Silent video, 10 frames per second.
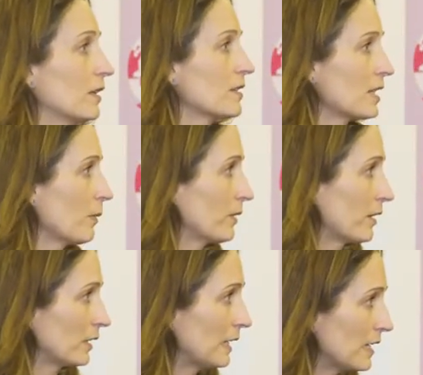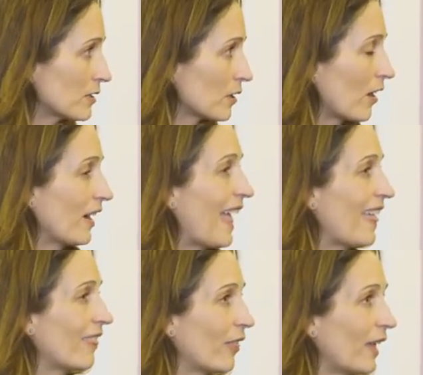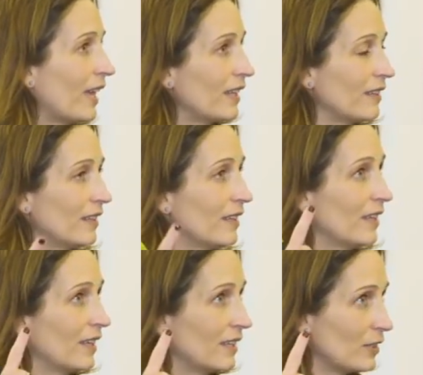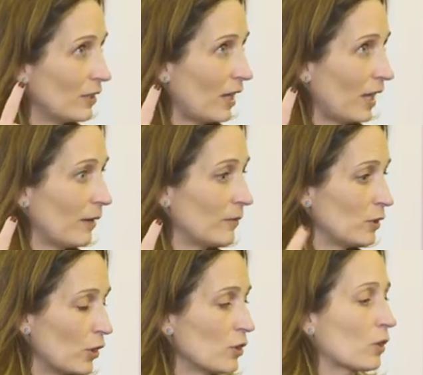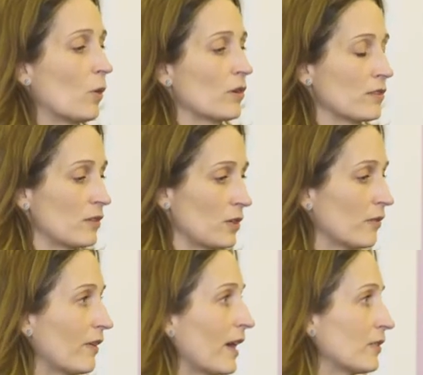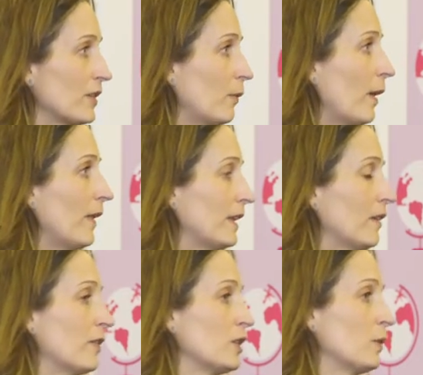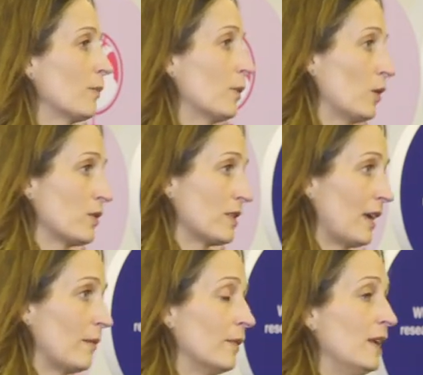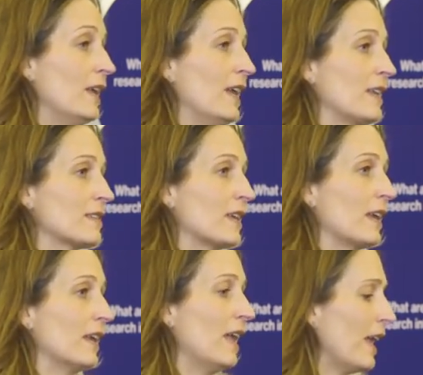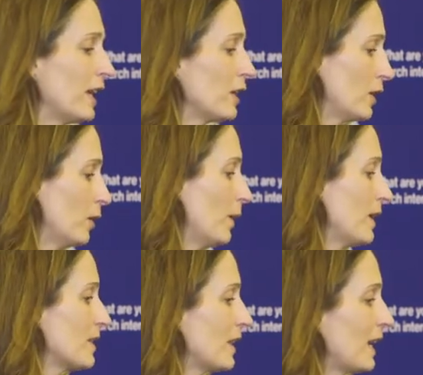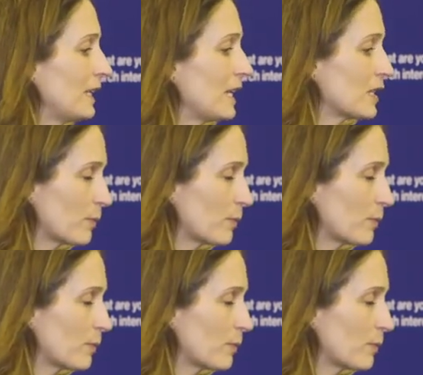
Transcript: see what their needs are, and then um, know your courses or your faculty well enough that you approach them and say, hey, you know what, they need